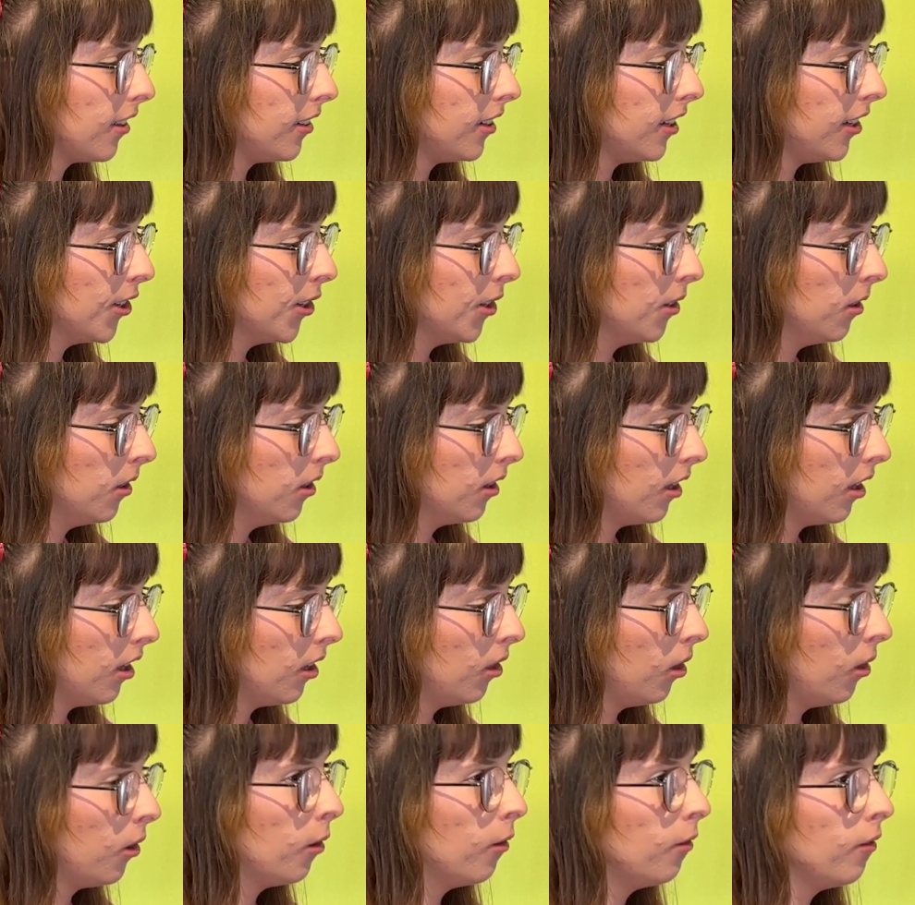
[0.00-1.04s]
you know, a
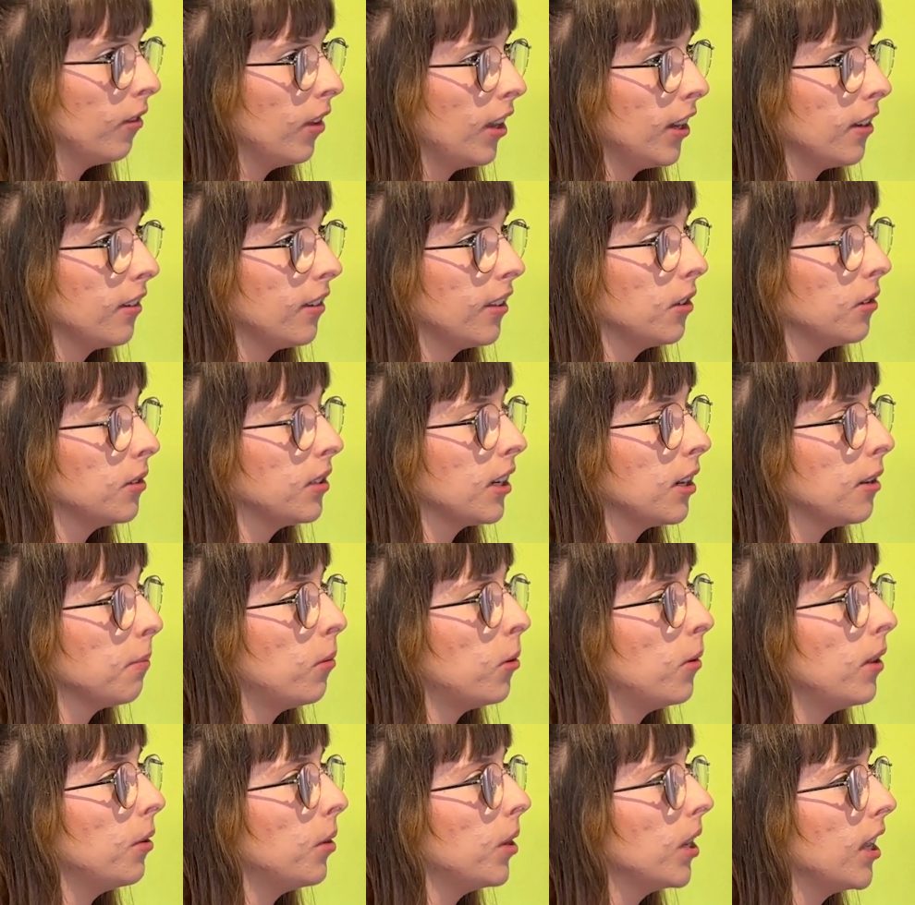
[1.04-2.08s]
lot of like, there was like a
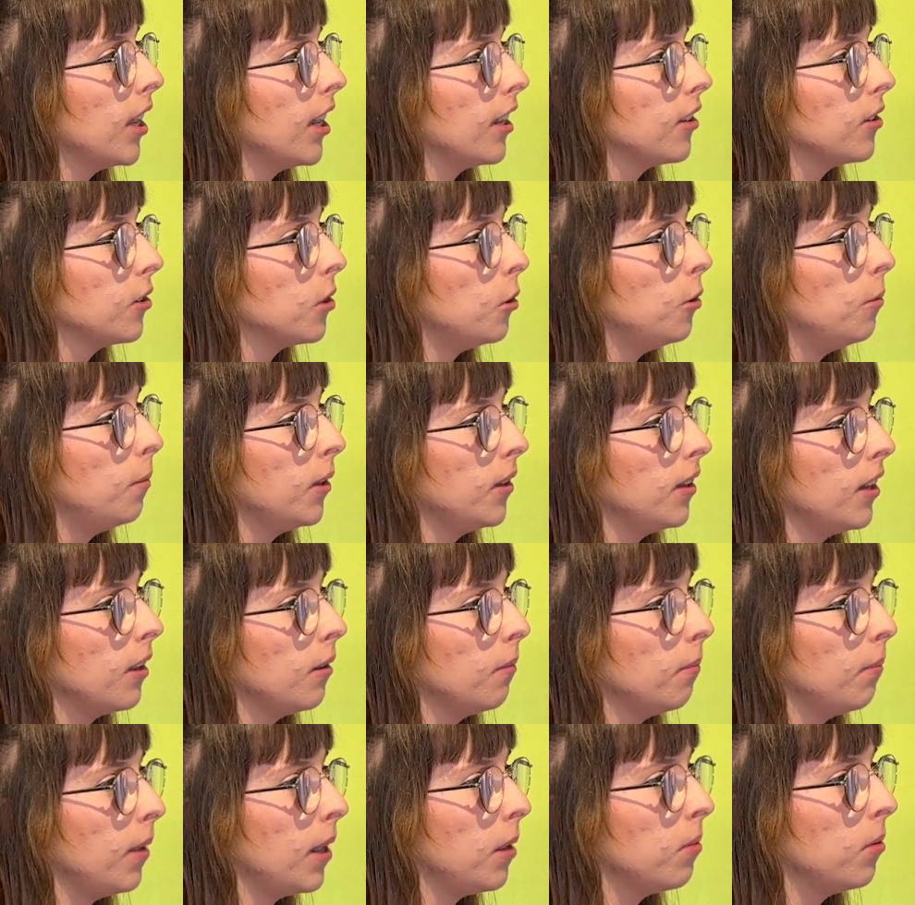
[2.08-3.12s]
point where like 2
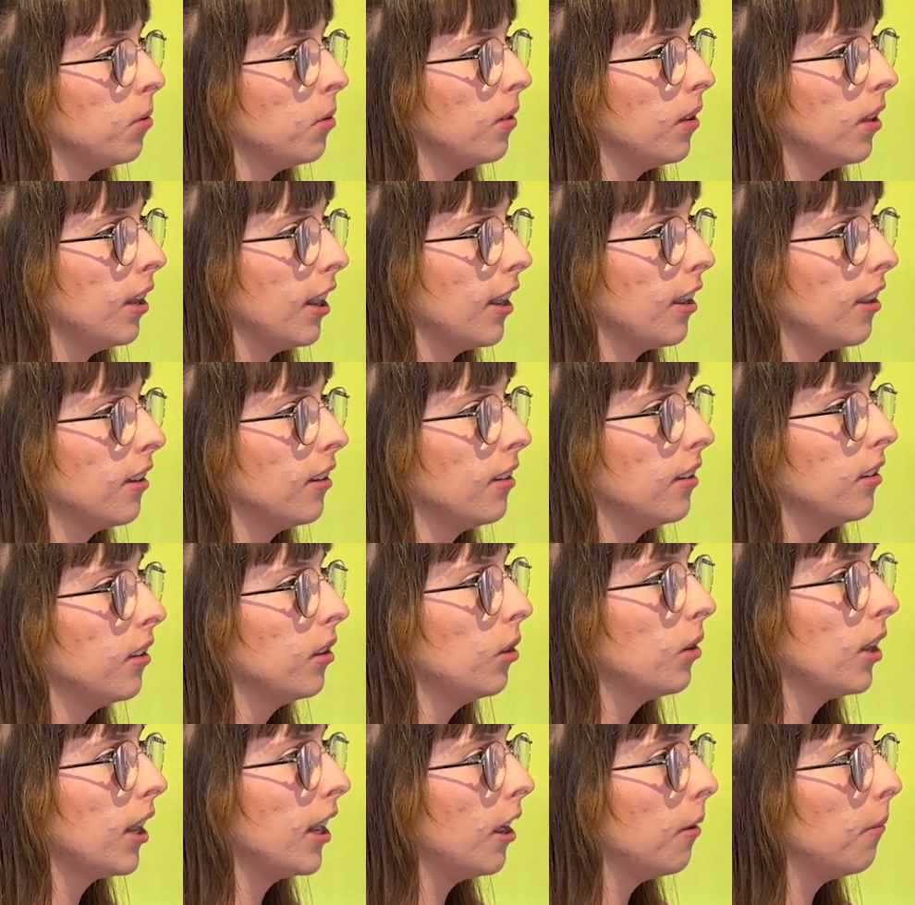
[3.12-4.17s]
million people were like
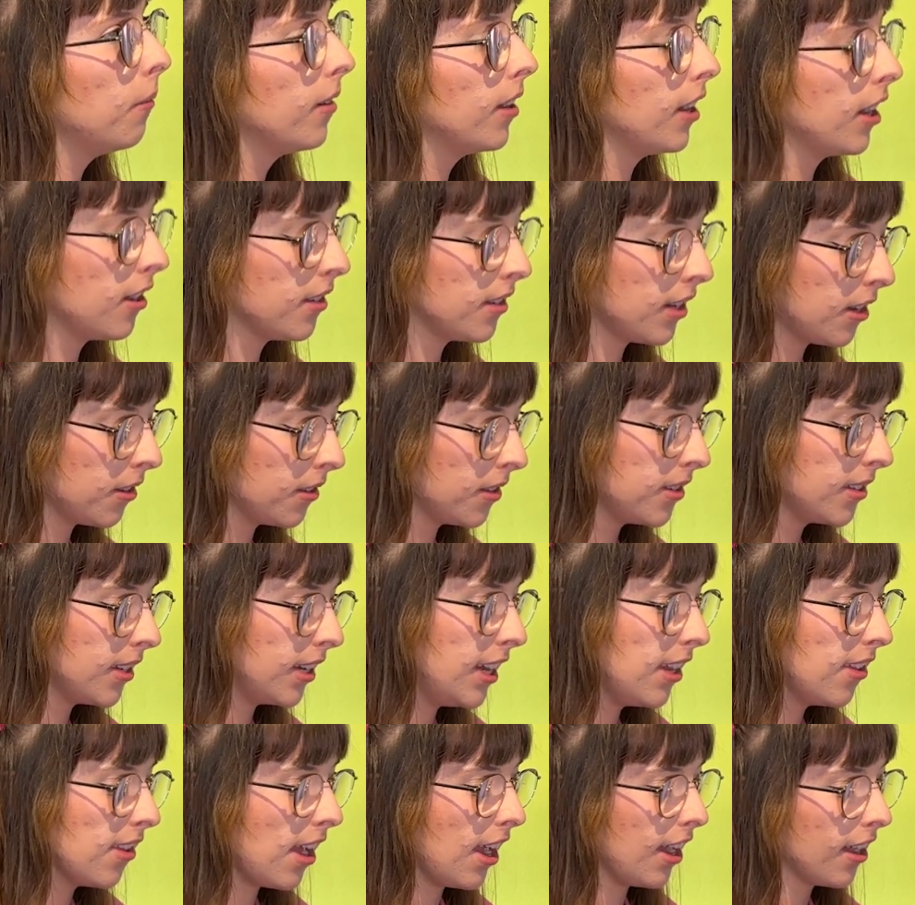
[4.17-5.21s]
looking at, because I could
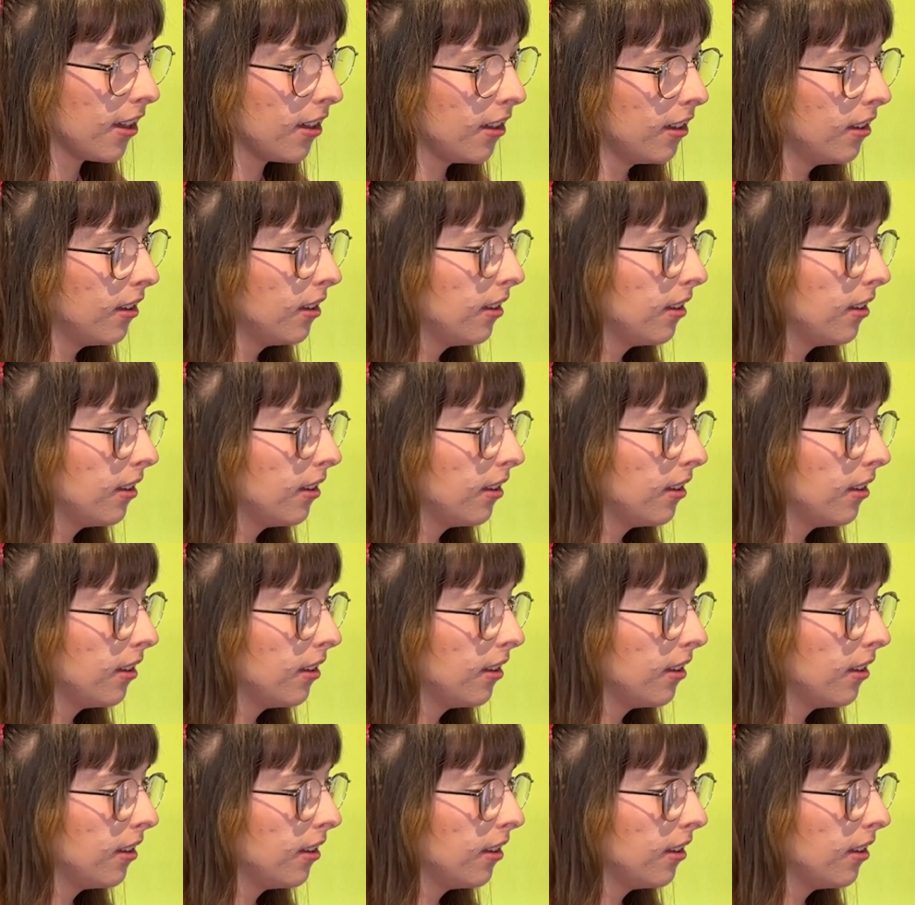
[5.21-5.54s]
see like